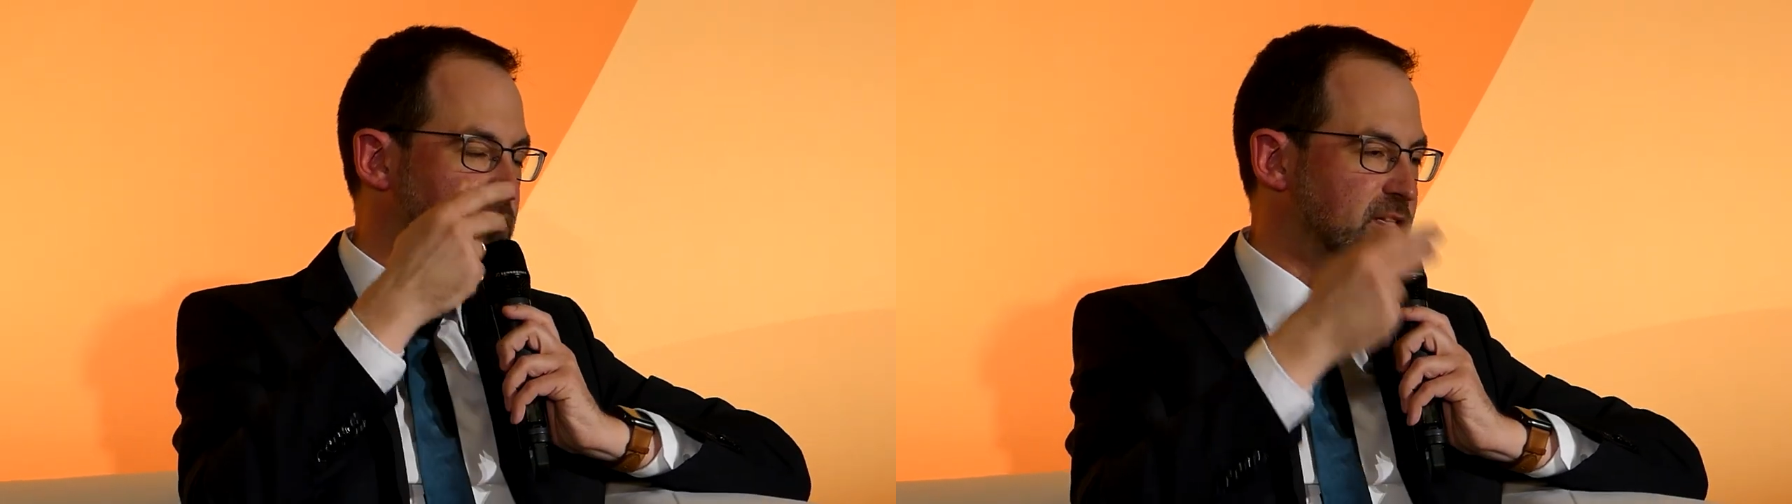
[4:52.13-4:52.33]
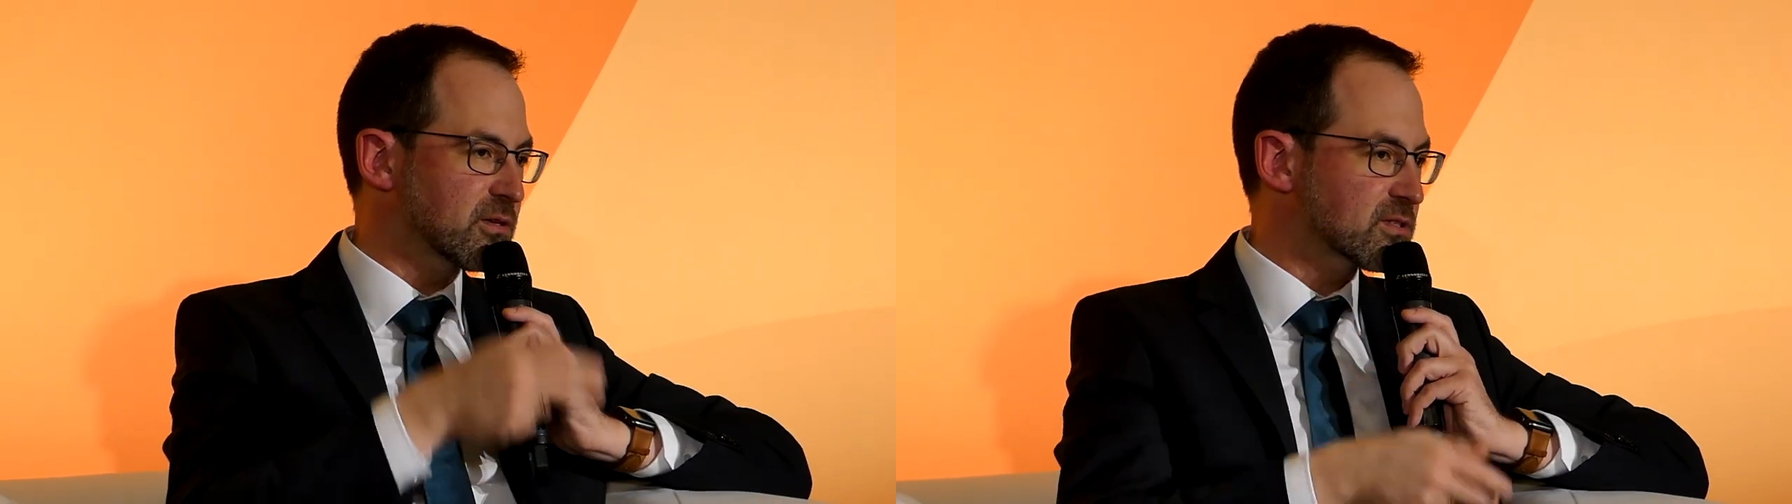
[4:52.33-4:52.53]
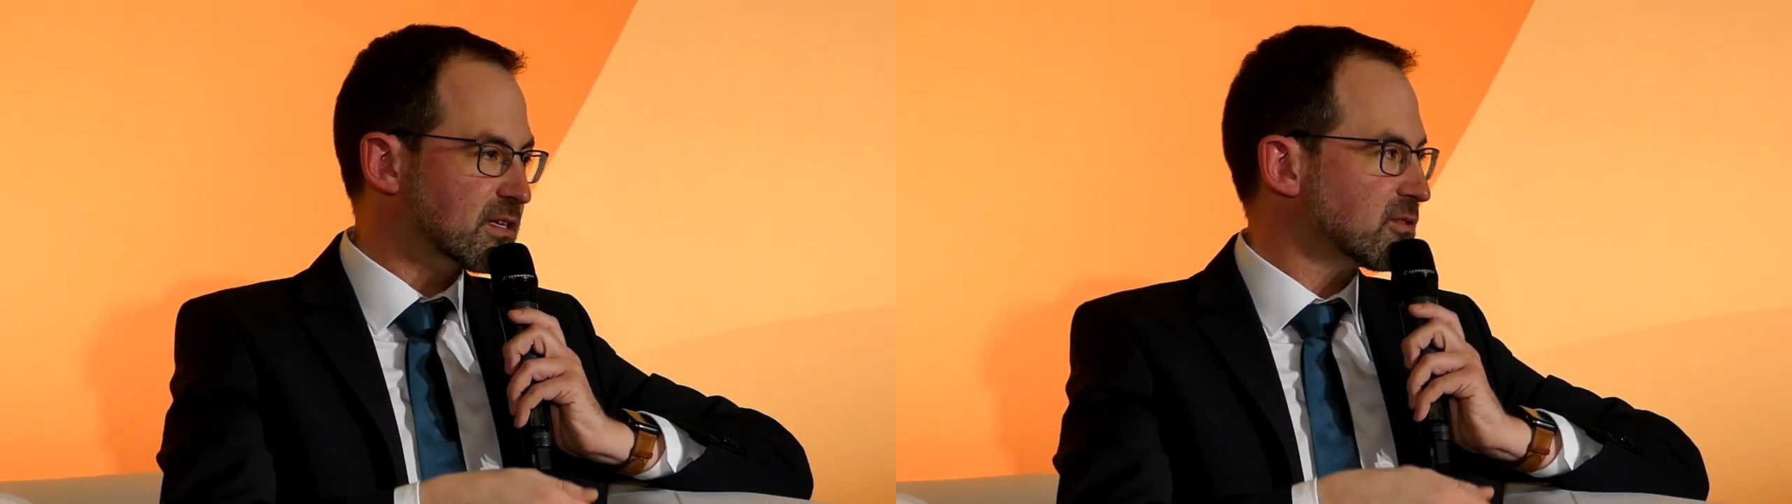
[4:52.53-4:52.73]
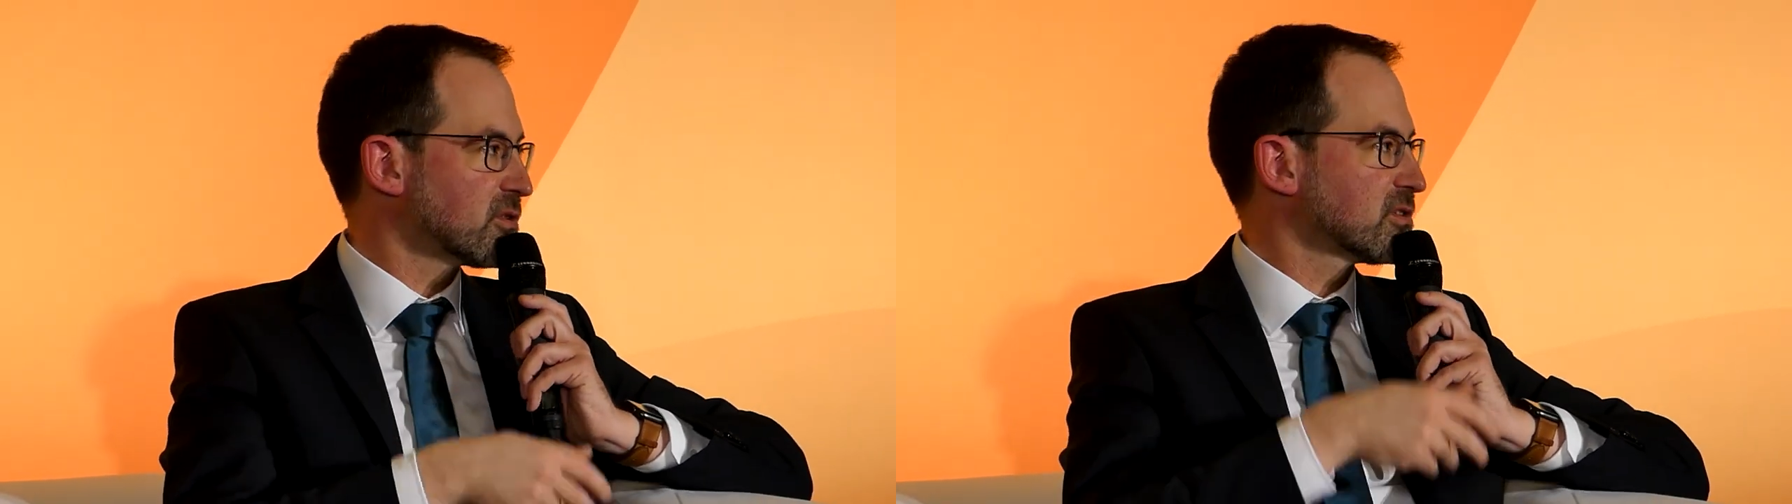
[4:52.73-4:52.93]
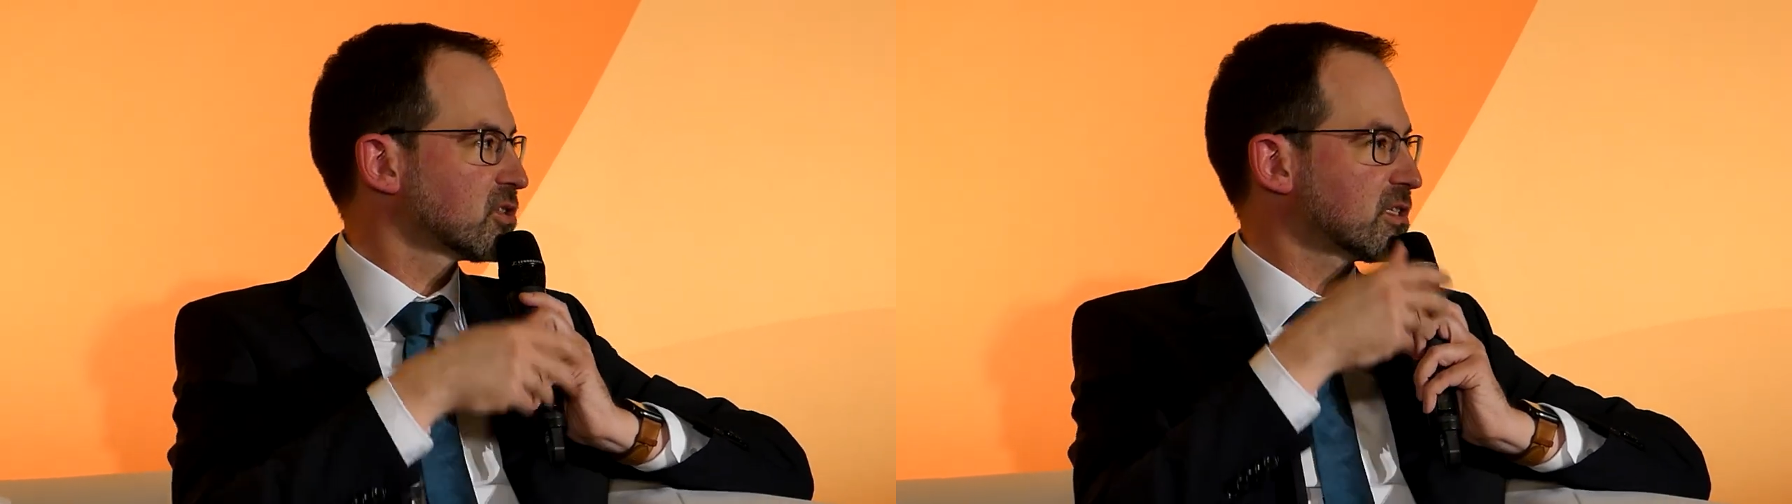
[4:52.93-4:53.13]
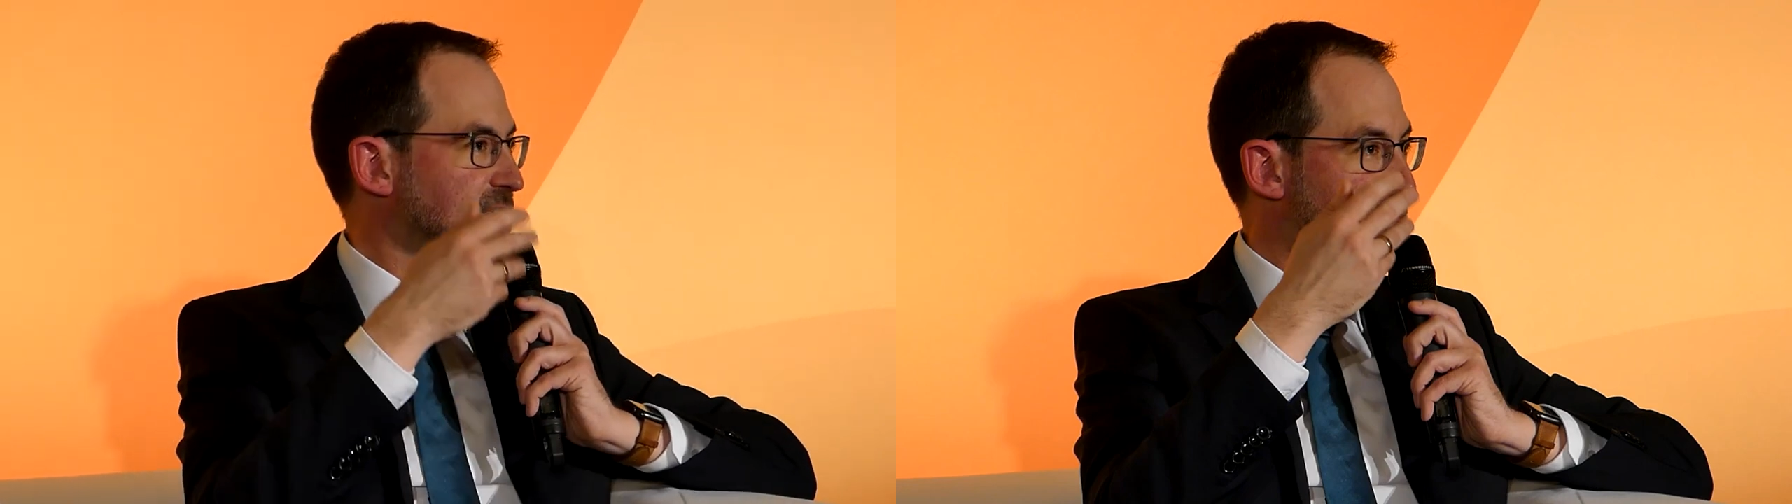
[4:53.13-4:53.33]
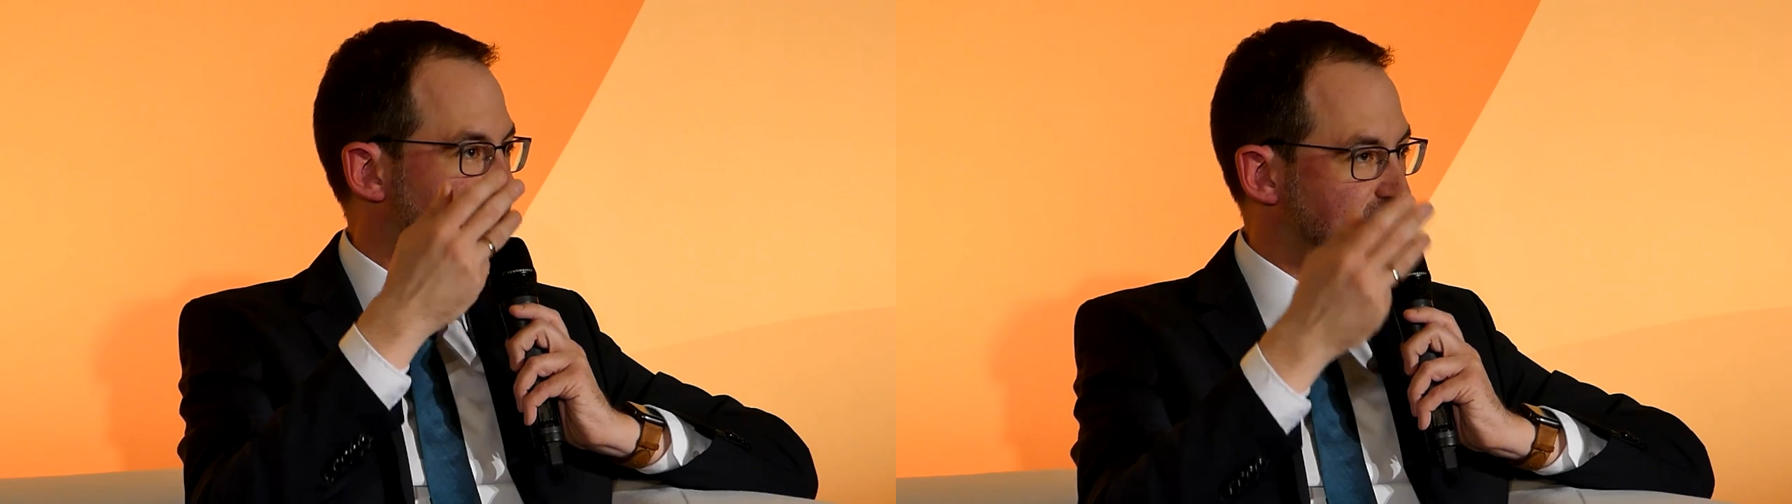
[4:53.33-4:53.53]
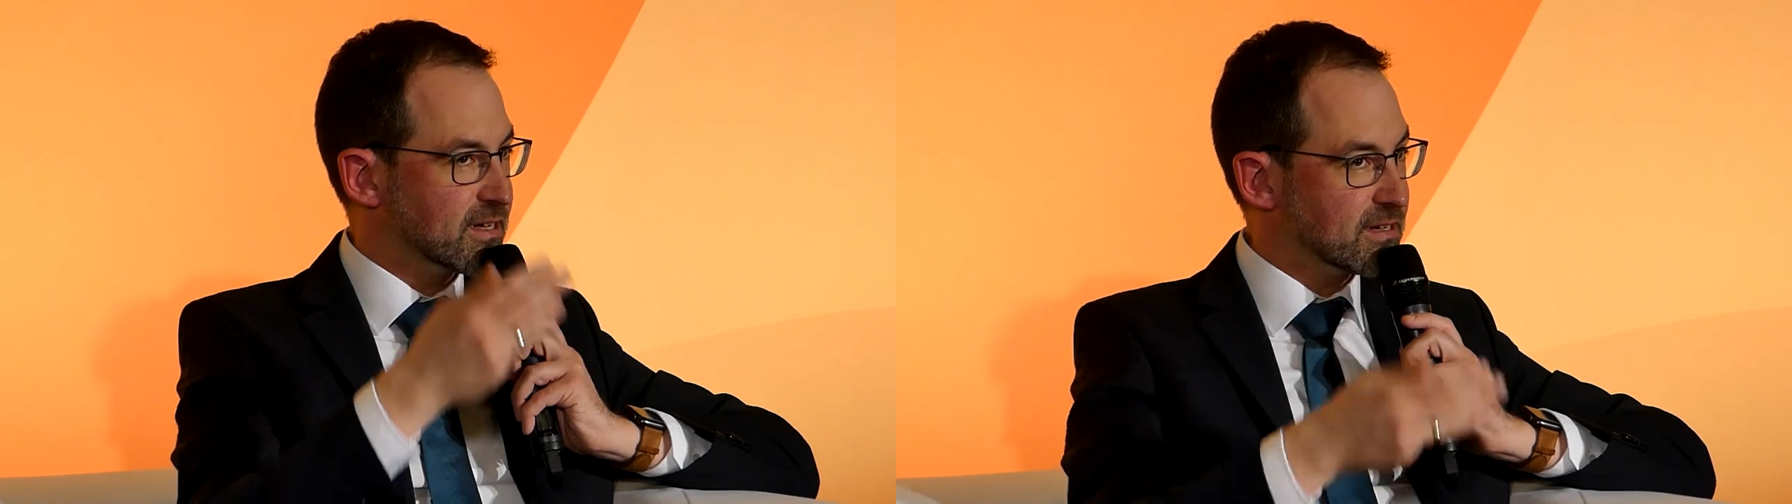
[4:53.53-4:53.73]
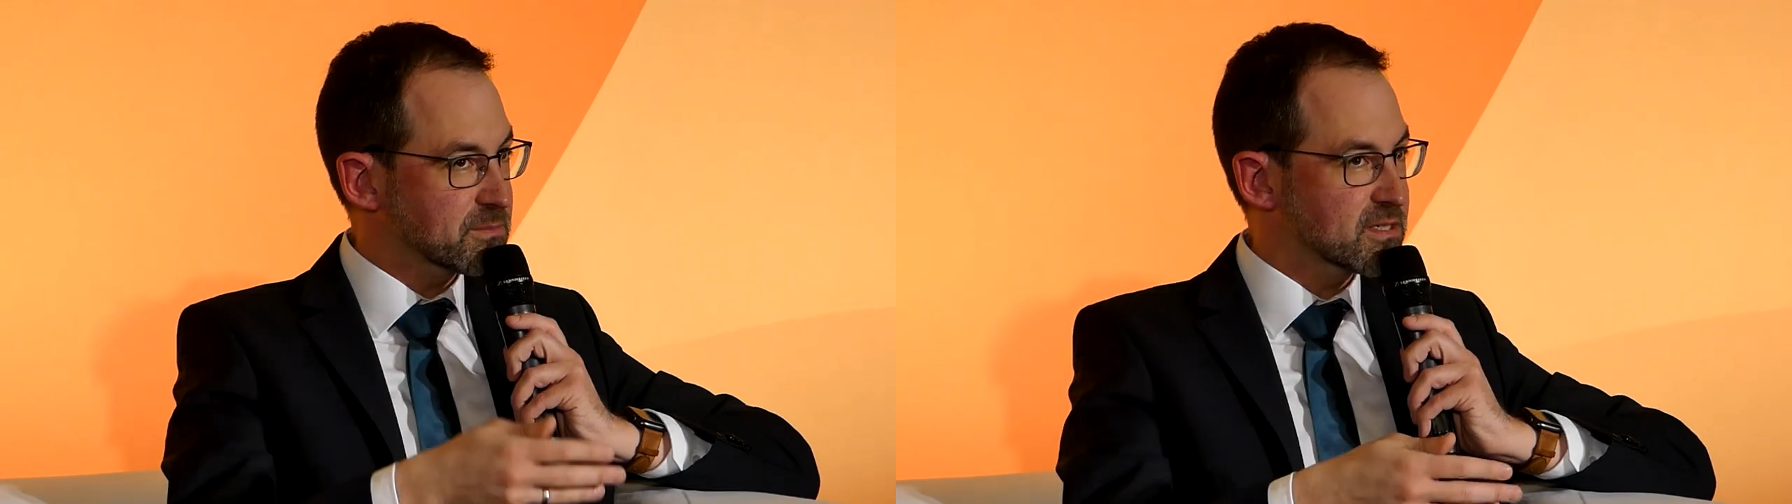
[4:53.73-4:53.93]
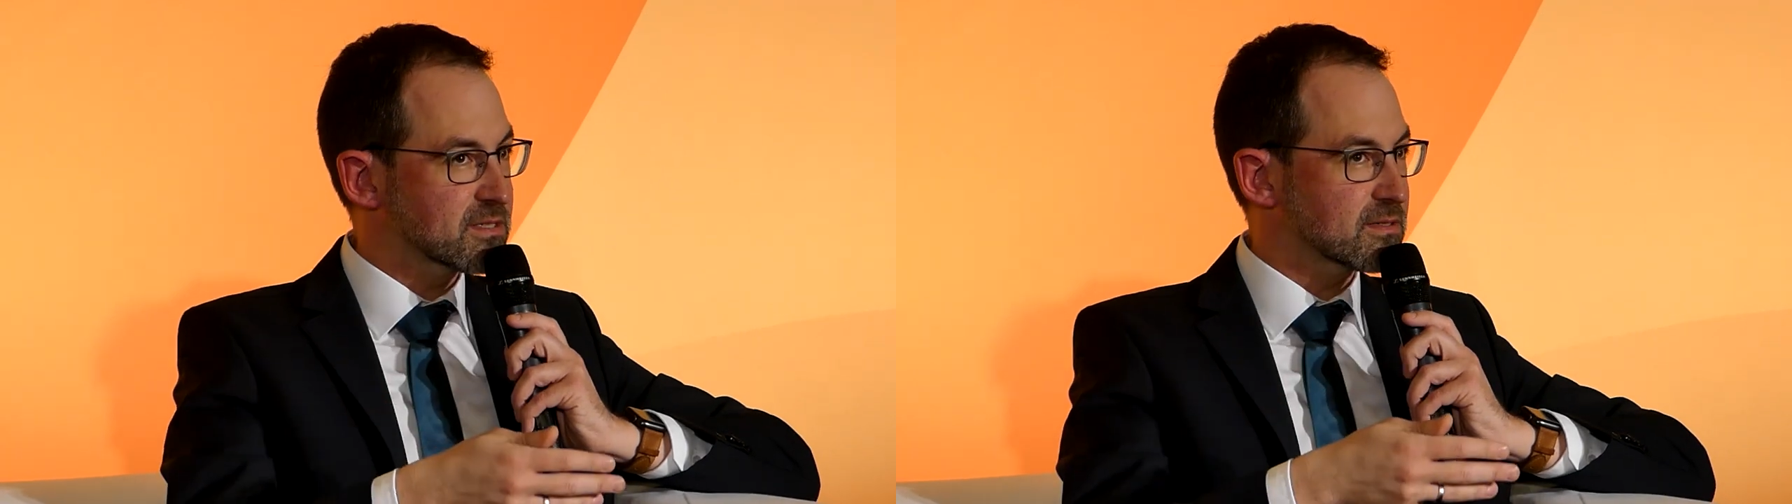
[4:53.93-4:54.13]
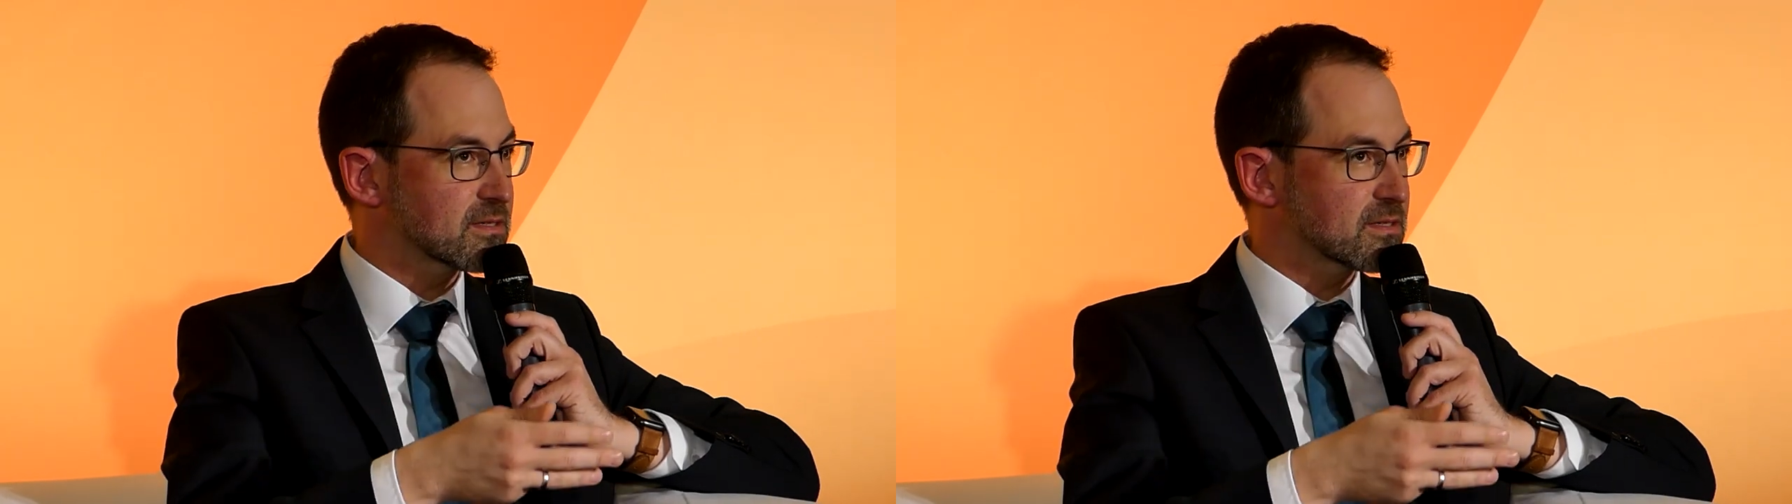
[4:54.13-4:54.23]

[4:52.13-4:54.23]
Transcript: greenhouse technology, the tech ups,